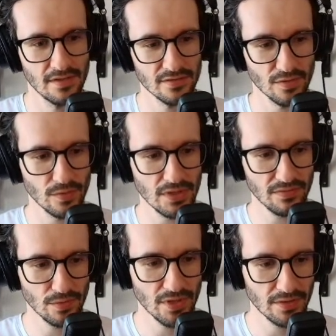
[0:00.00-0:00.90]
So
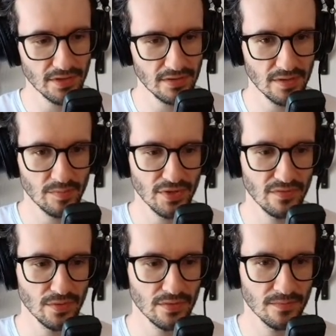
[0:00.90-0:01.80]
if you are in the
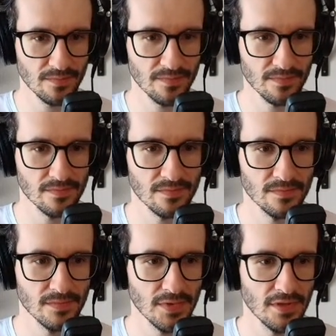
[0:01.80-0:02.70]
preview,
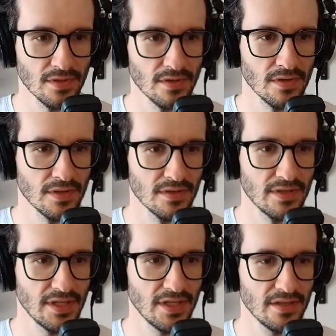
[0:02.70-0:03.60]

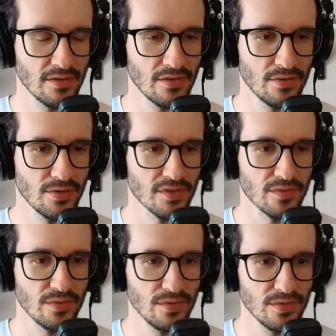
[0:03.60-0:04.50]
then all you have
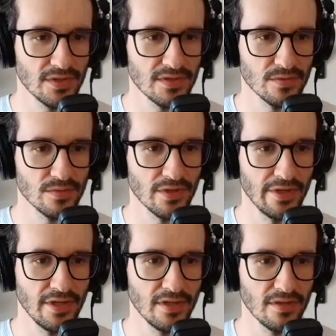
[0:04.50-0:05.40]
to do is to
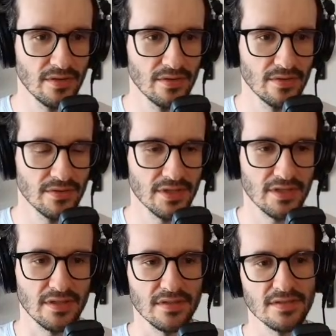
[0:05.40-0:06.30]
click on
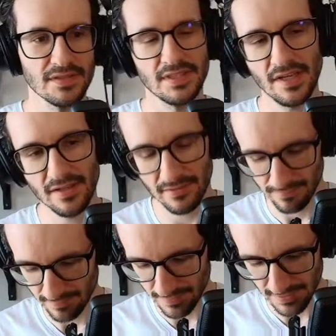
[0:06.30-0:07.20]
a cell,
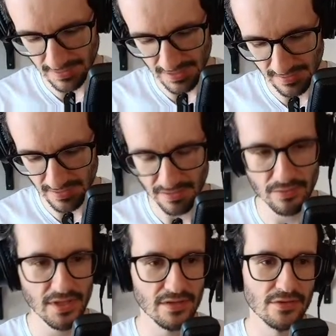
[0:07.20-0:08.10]
and then
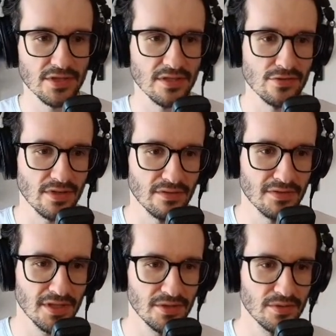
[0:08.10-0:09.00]
you can change a
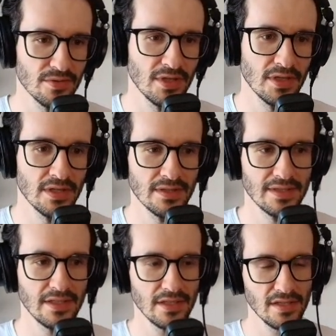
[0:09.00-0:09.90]
value.
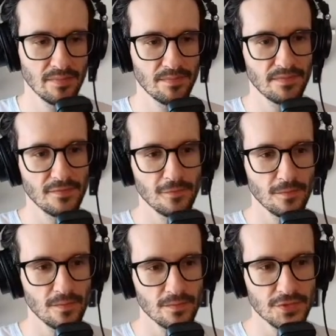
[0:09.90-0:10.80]
The
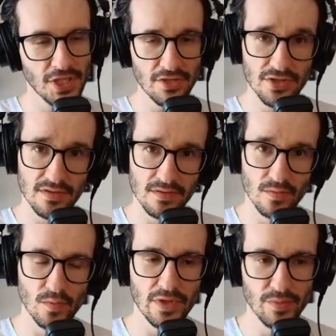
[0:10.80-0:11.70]
changes
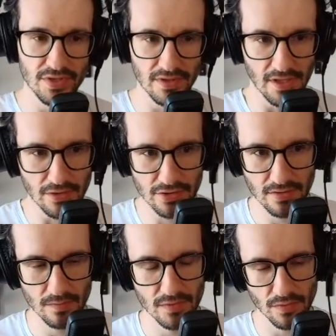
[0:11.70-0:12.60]
will be
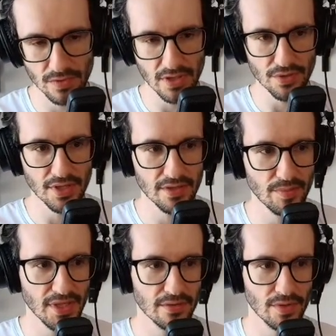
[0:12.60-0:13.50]
staged, so they are not
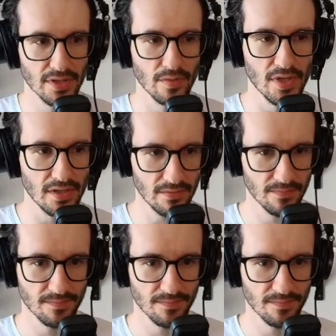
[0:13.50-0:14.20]
applied right away.